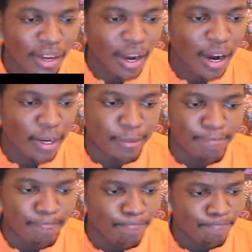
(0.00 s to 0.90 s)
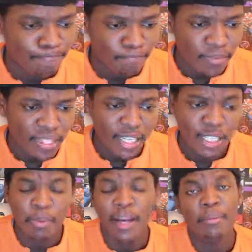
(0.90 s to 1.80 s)

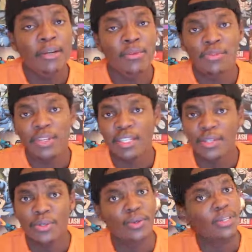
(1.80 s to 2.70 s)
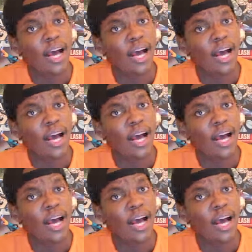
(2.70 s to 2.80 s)
Spider-Man was really cool.